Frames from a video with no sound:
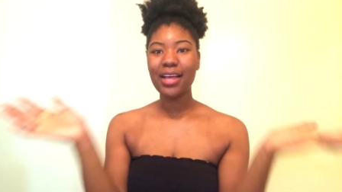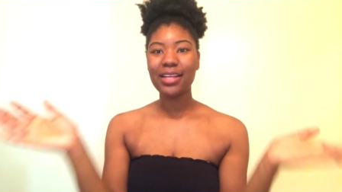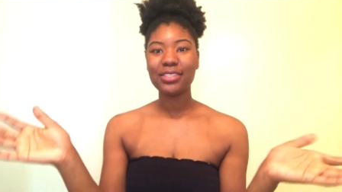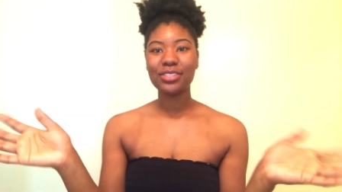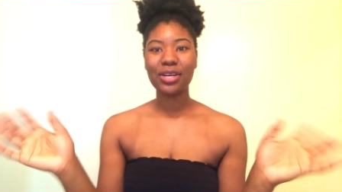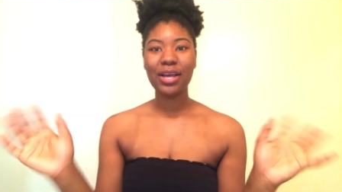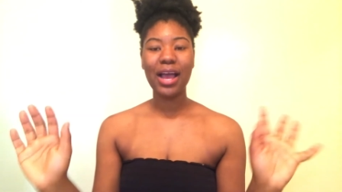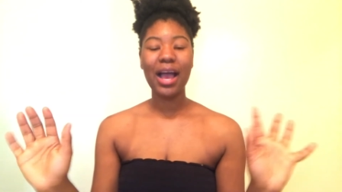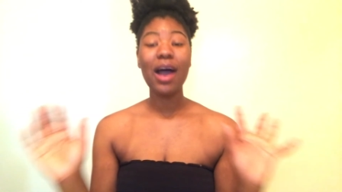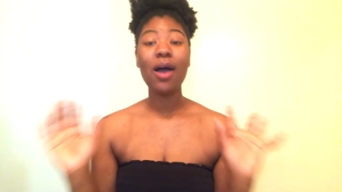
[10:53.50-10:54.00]

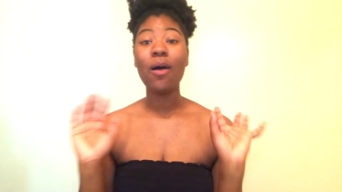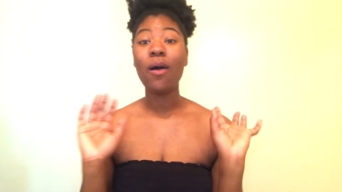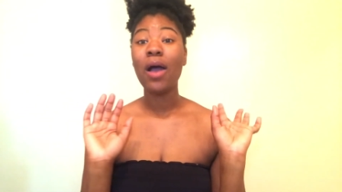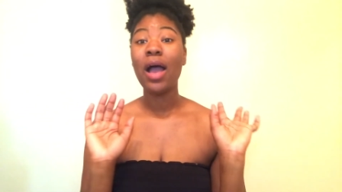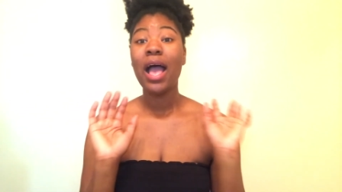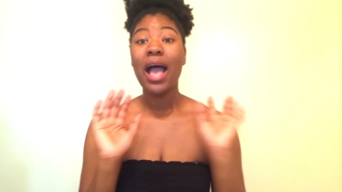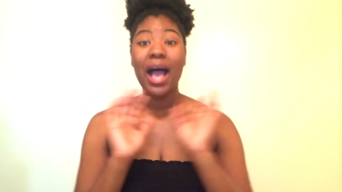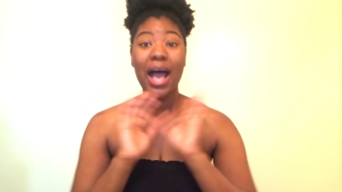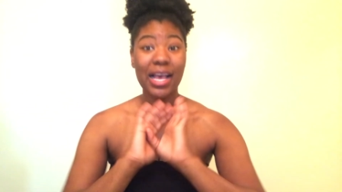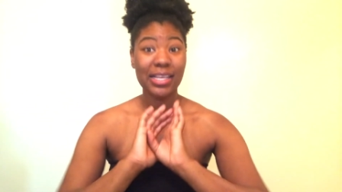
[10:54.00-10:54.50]

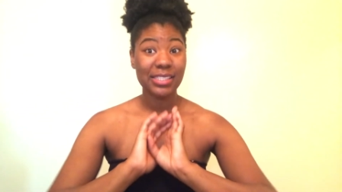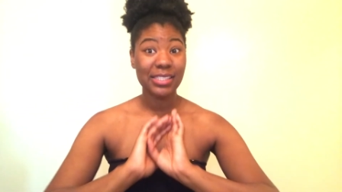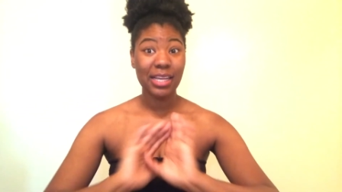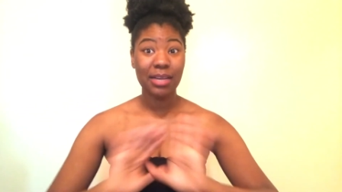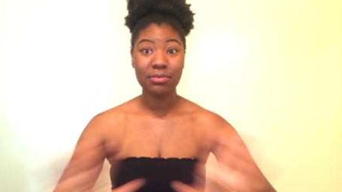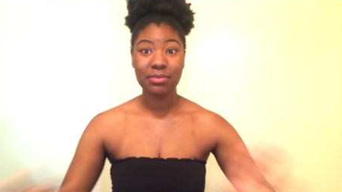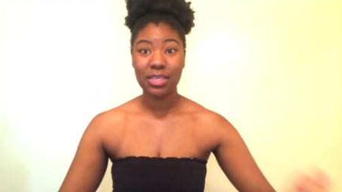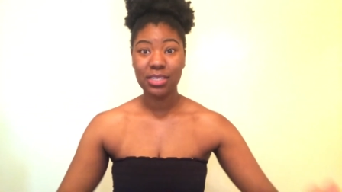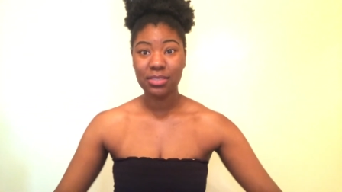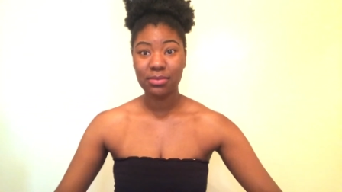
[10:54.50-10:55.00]
I
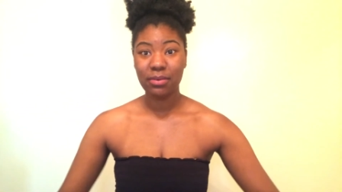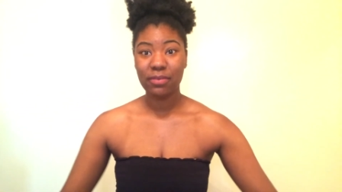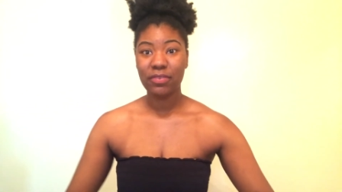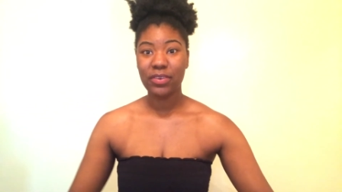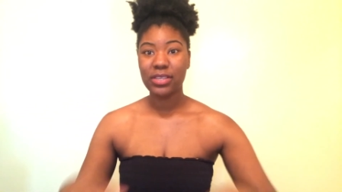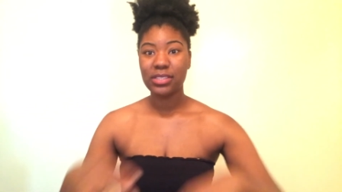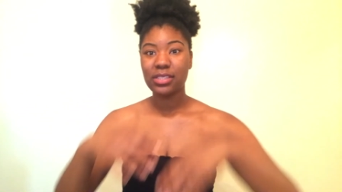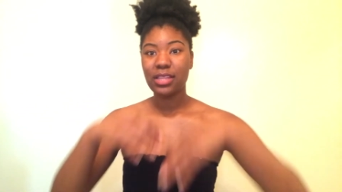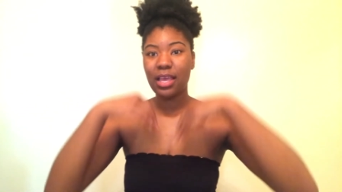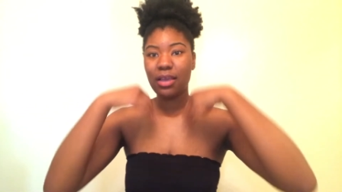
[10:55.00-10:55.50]
stopped touching
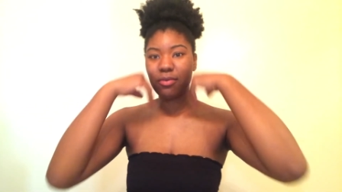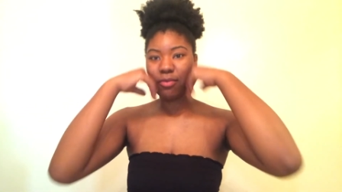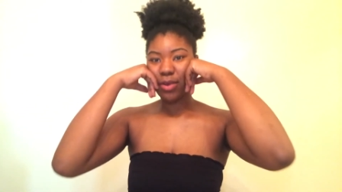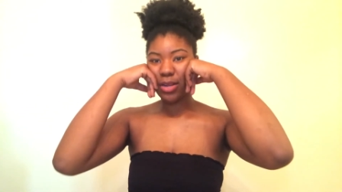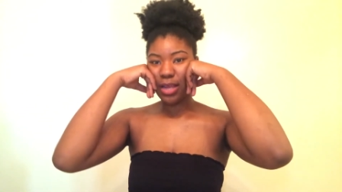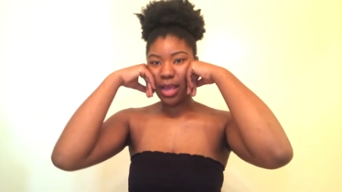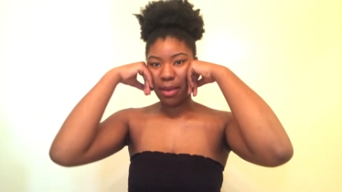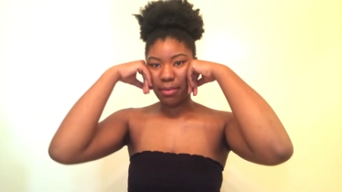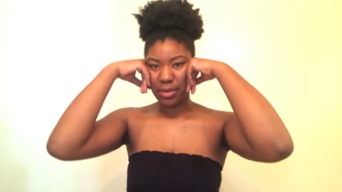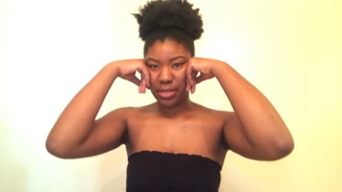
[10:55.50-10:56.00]
my face.
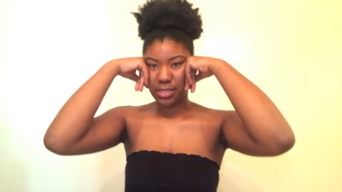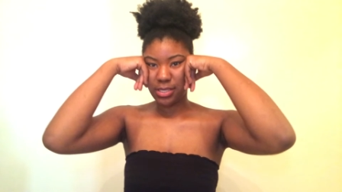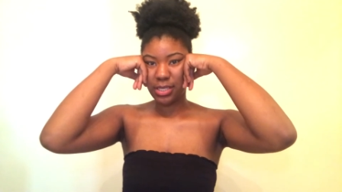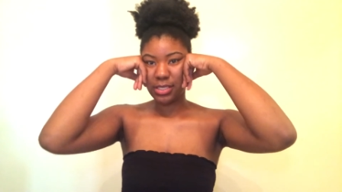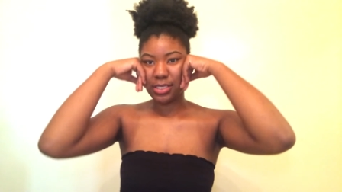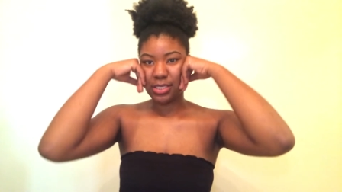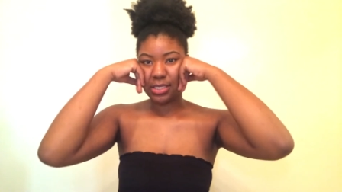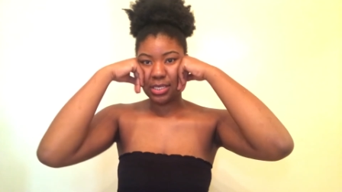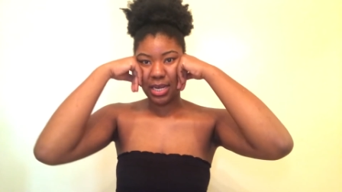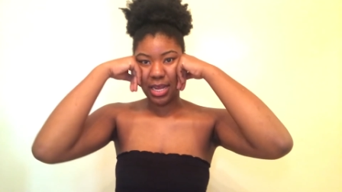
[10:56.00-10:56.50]
Like, really, I've
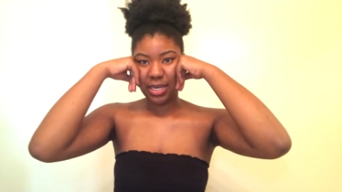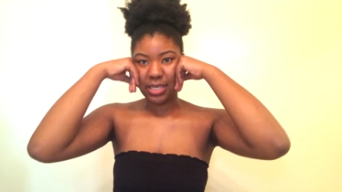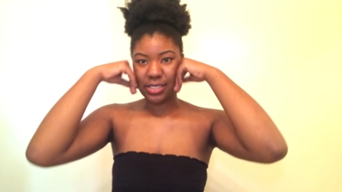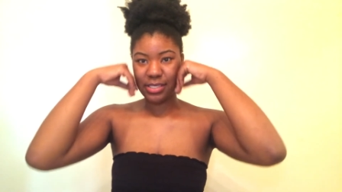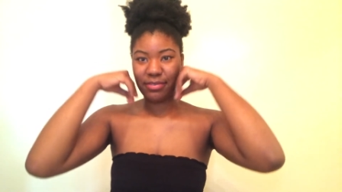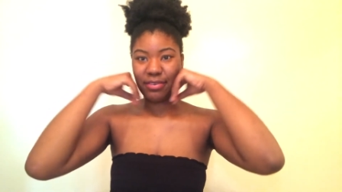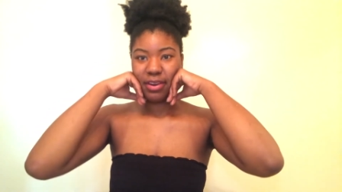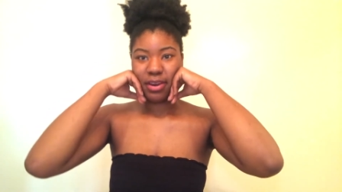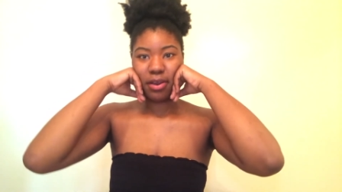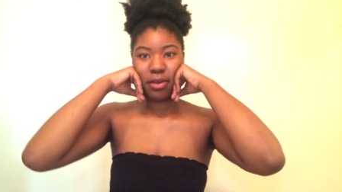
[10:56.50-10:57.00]
been touching a
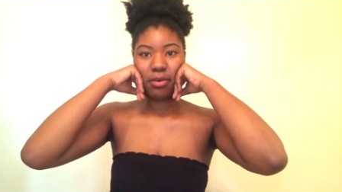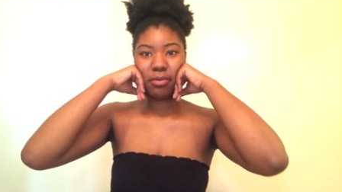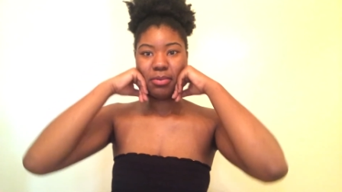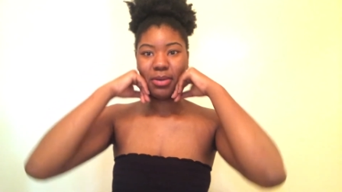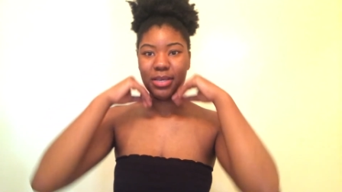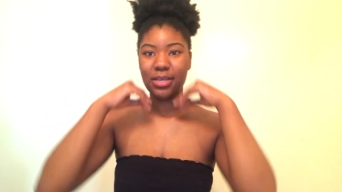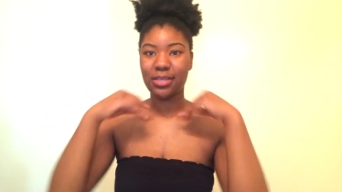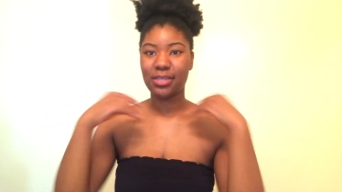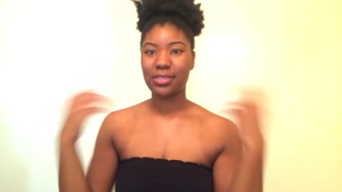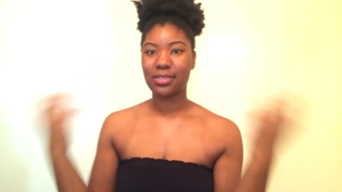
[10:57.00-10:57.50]
lot in this
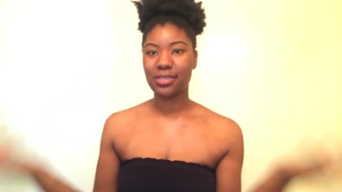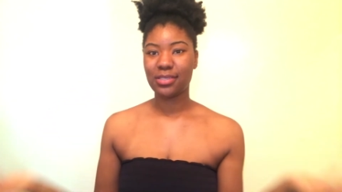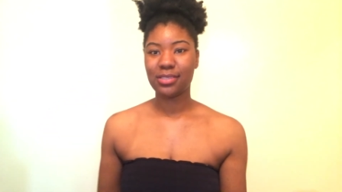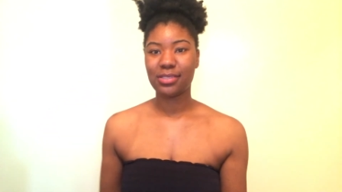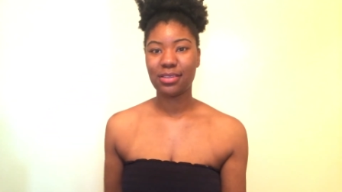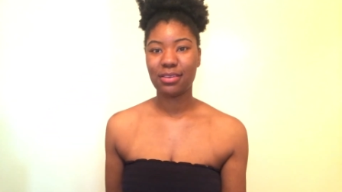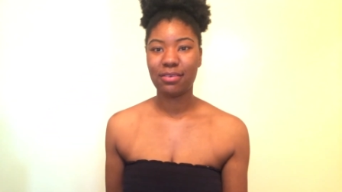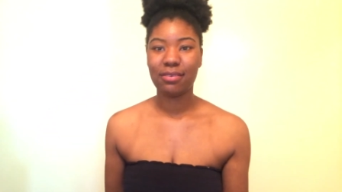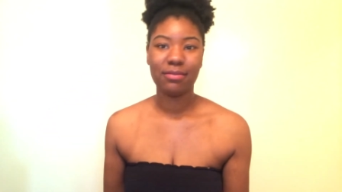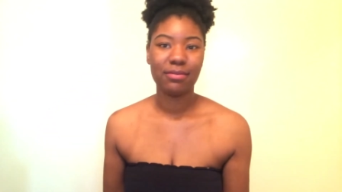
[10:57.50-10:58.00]
video because
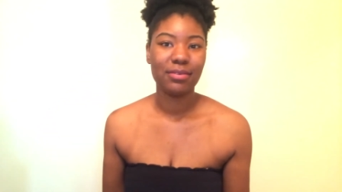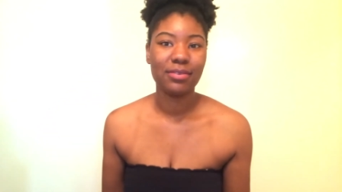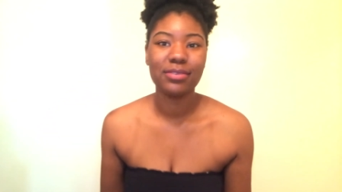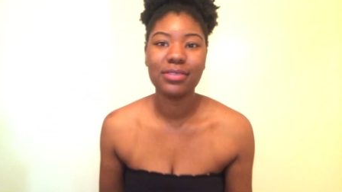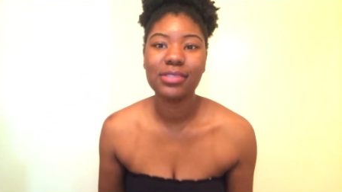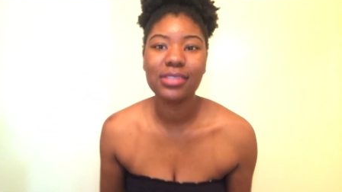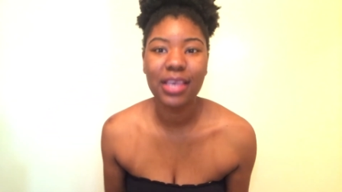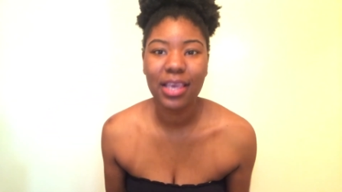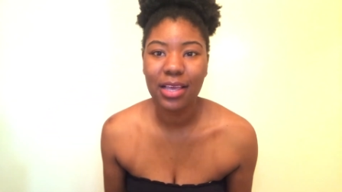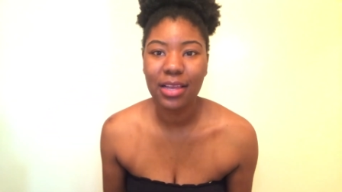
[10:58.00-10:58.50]
it's a
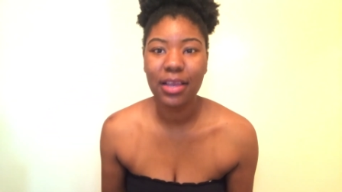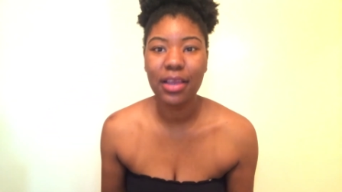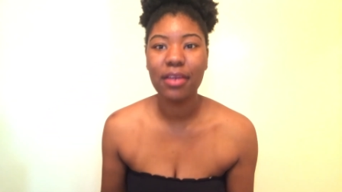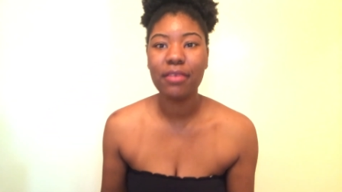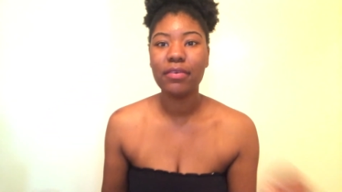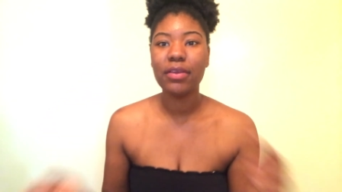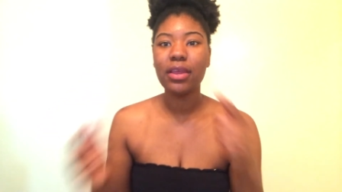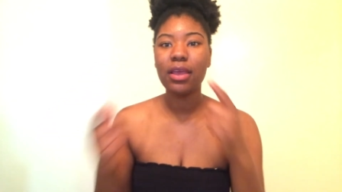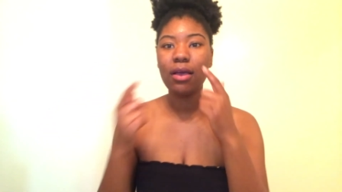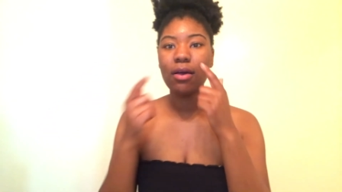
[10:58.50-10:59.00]

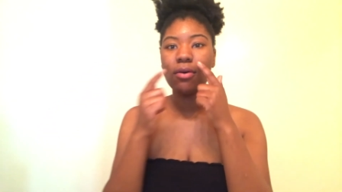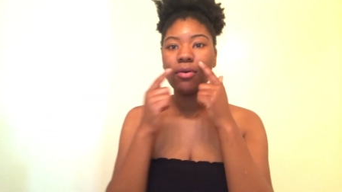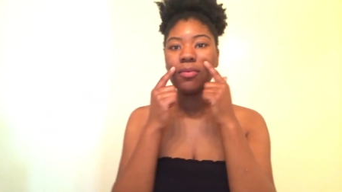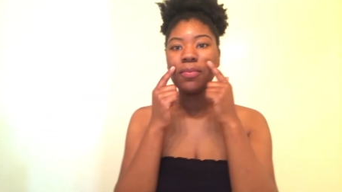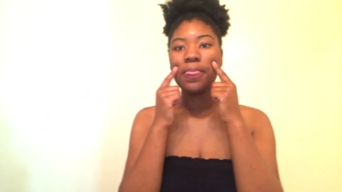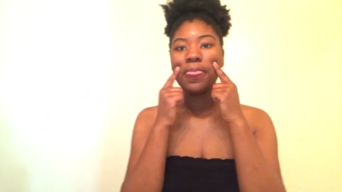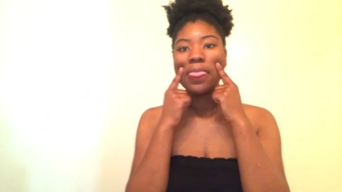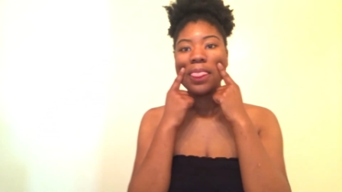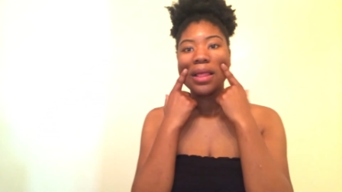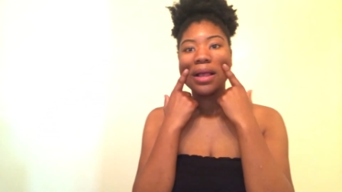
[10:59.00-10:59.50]
skincare video.